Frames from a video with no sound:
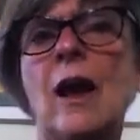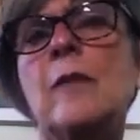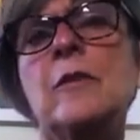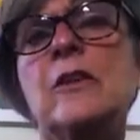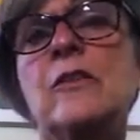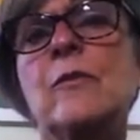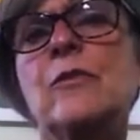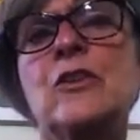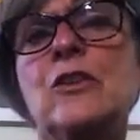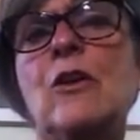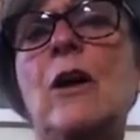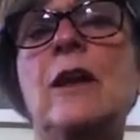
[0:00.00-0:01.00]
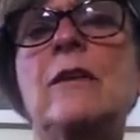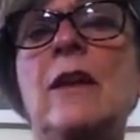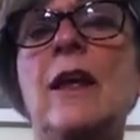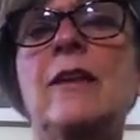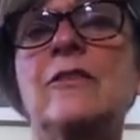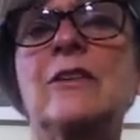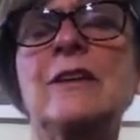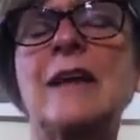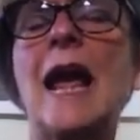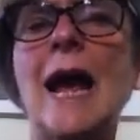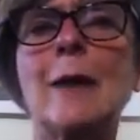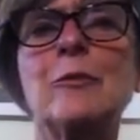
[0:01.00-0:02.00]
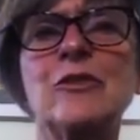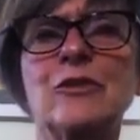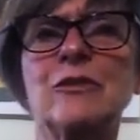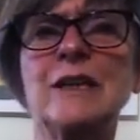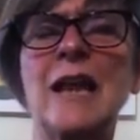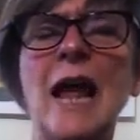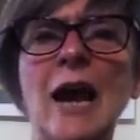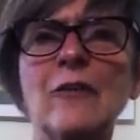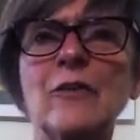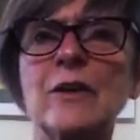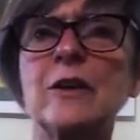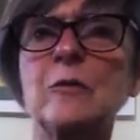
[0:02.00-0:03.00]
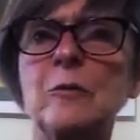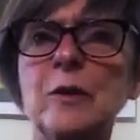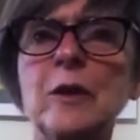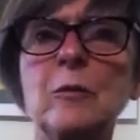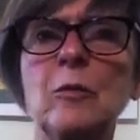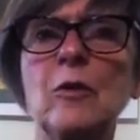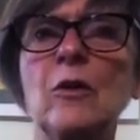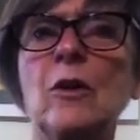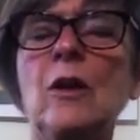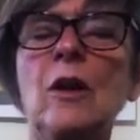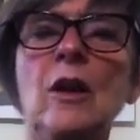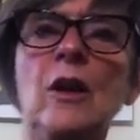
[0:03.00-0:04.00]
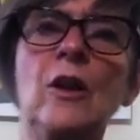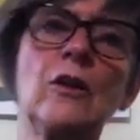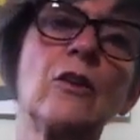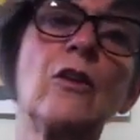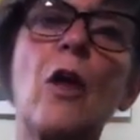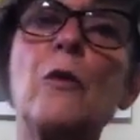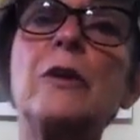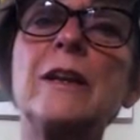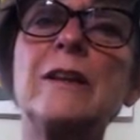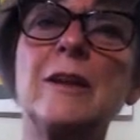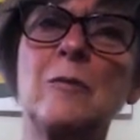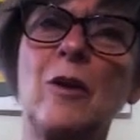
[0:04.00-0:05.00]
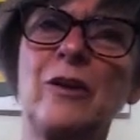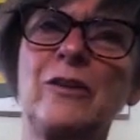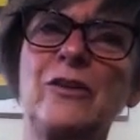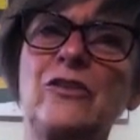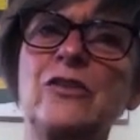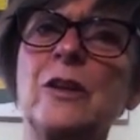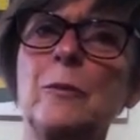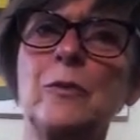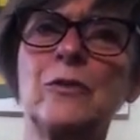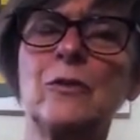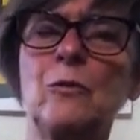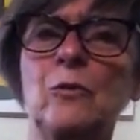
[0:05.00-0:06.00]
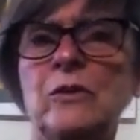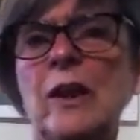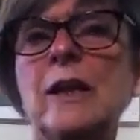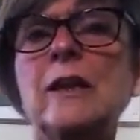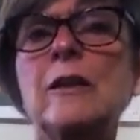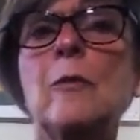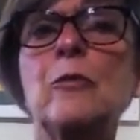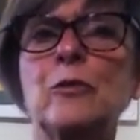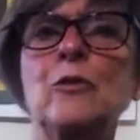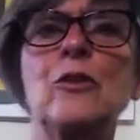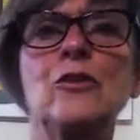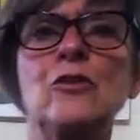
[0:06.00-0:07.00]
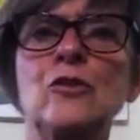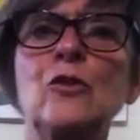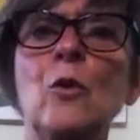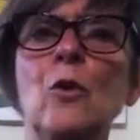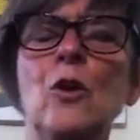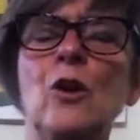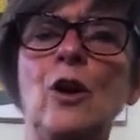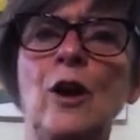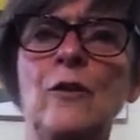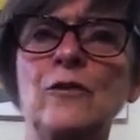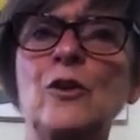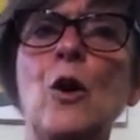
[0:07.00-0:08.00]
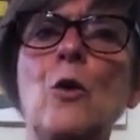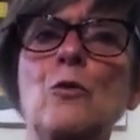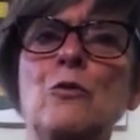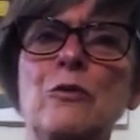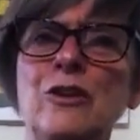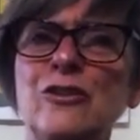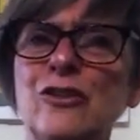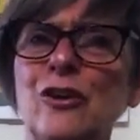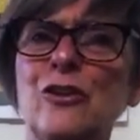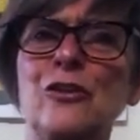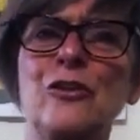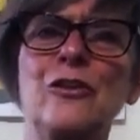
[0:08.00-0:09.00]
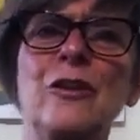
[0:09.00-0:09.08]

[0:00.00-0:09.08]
I mean, you know, and, and capturing African people, loading them onto ships, taking them through the door of no return,